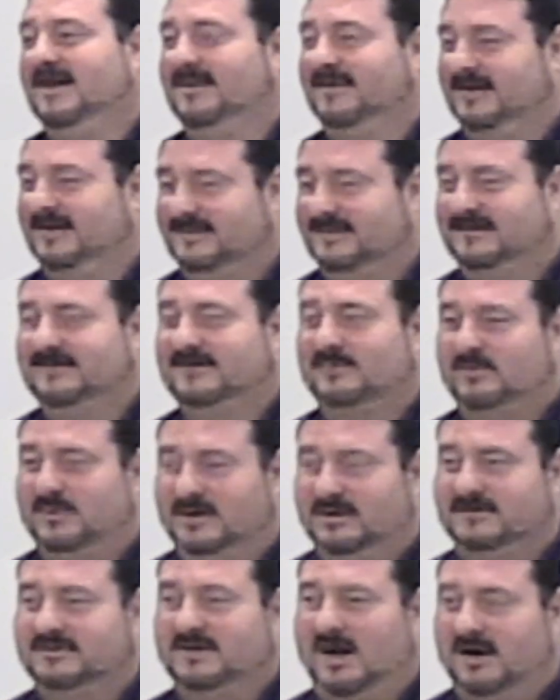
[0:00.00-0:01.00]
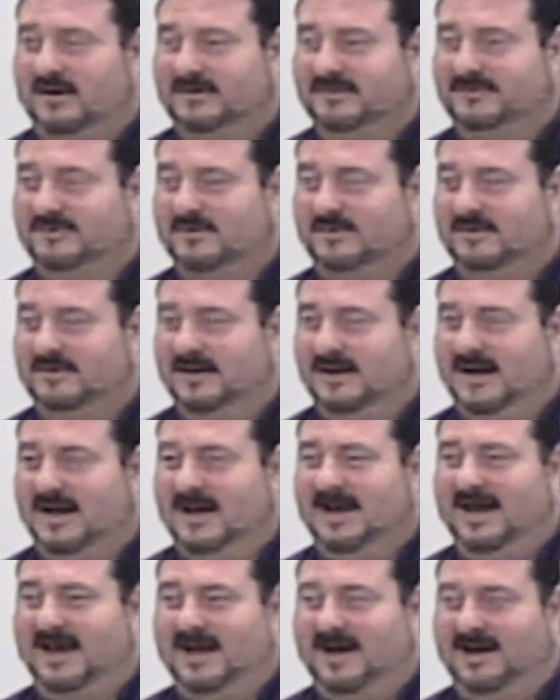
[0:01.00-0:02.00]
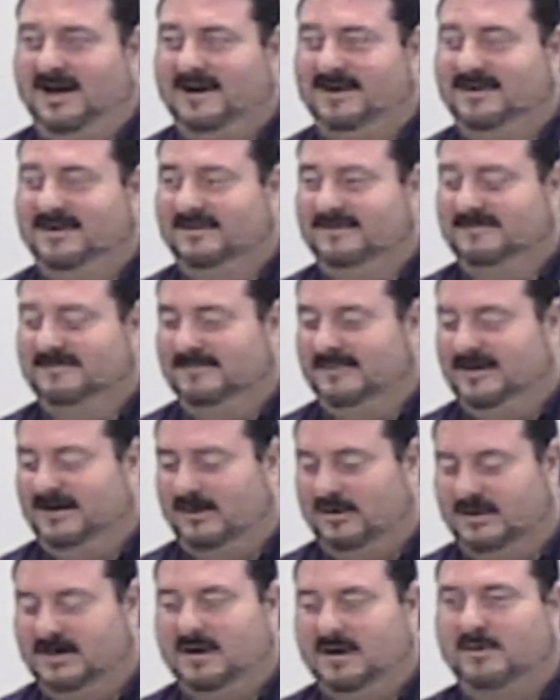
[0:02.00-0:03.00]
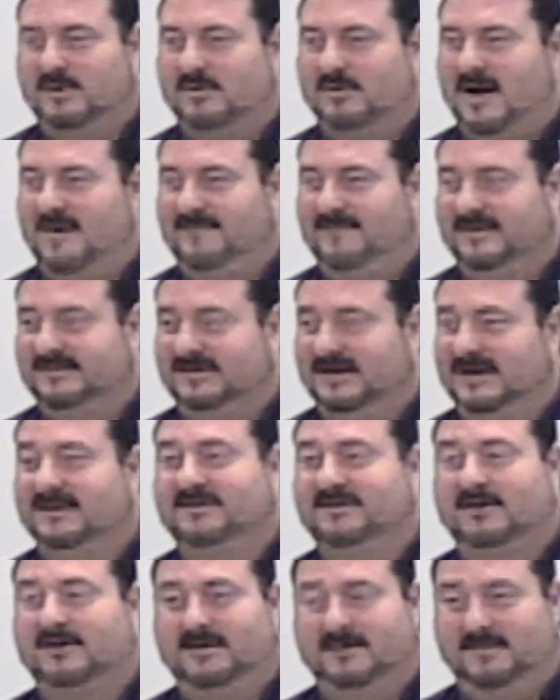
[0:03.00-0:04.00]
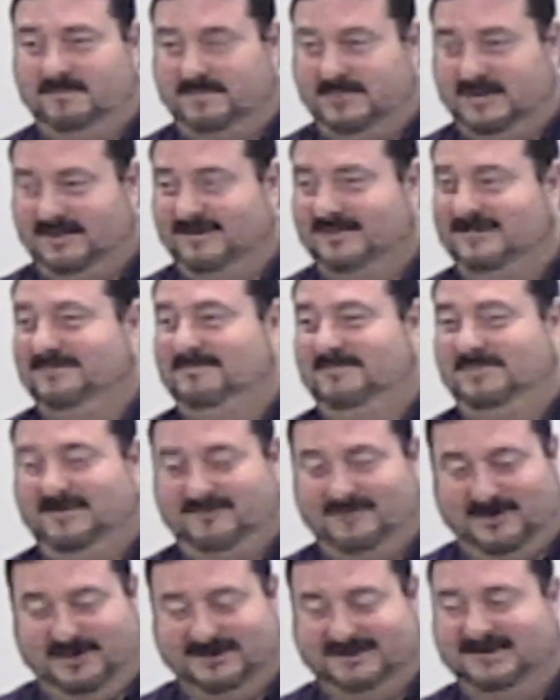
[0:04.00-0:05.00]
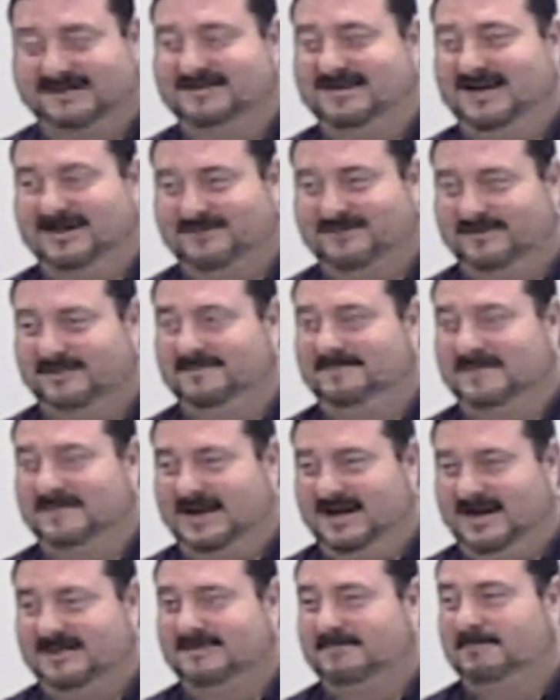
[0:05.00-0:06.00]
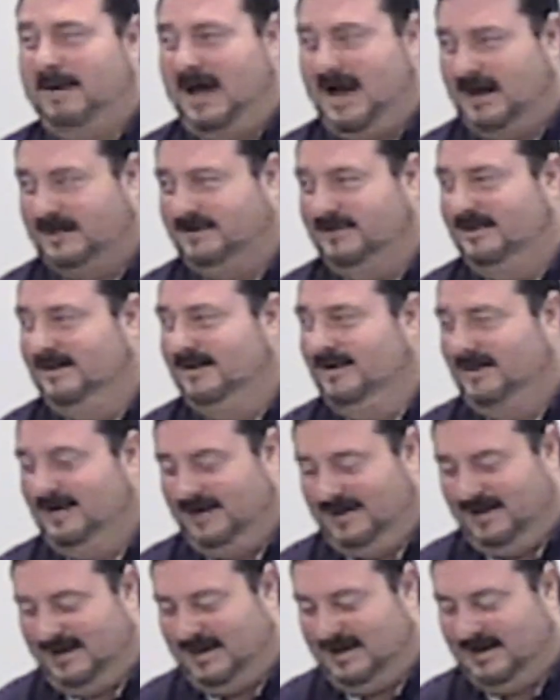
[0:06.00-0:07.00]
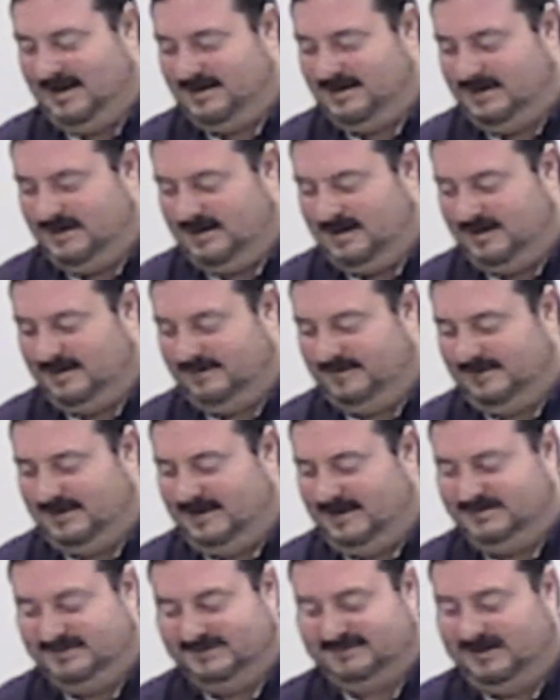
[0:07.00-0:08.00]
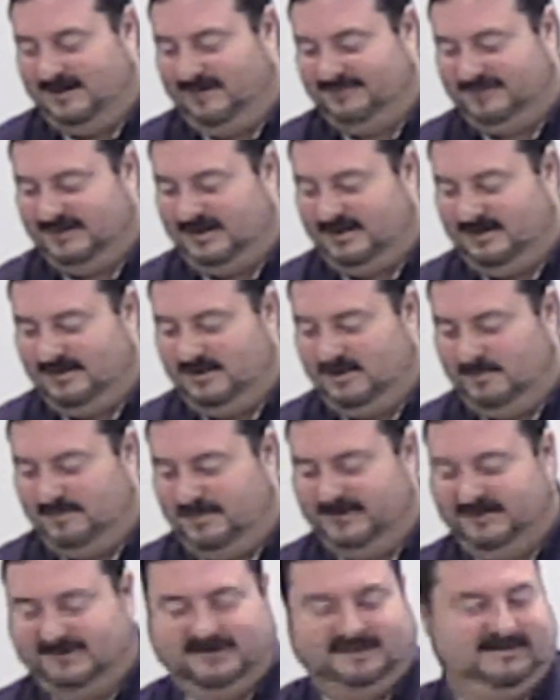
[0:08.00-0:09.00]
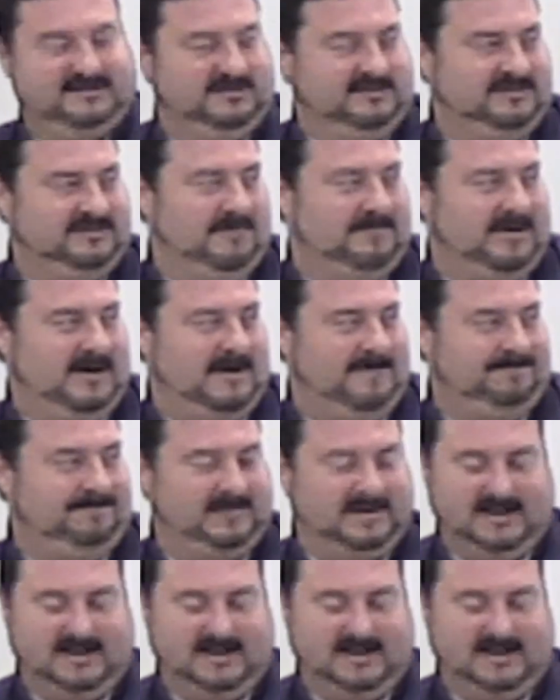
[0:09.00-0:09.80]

This is a real dollar store, and in our demographics, it's going to be very successful. It's packed, and I just love seeing new businesses open up,